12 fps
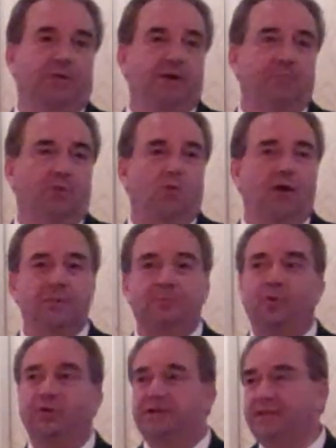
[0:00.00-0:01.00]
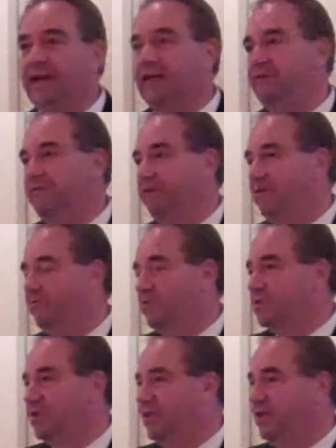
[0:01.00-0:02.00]
Number one, protect
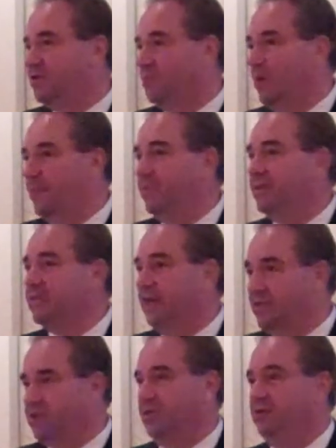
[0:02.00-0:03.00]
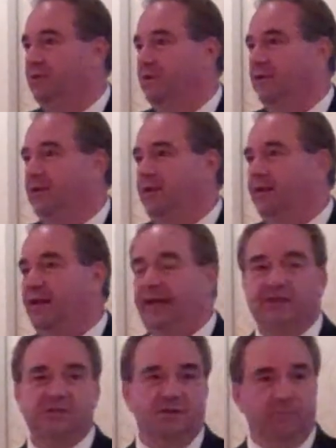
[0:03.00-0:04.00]
Virginia's reputation
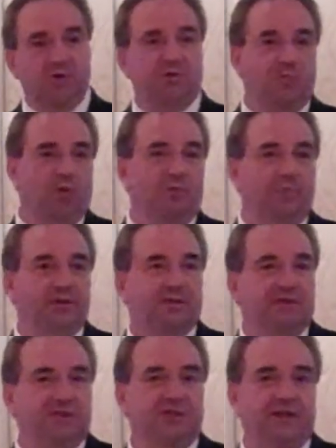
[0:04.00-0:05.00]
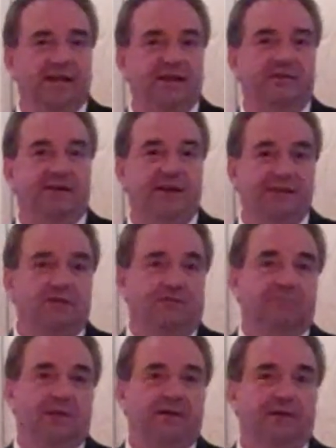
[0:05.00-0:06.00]
as the most pro-business state in the nation.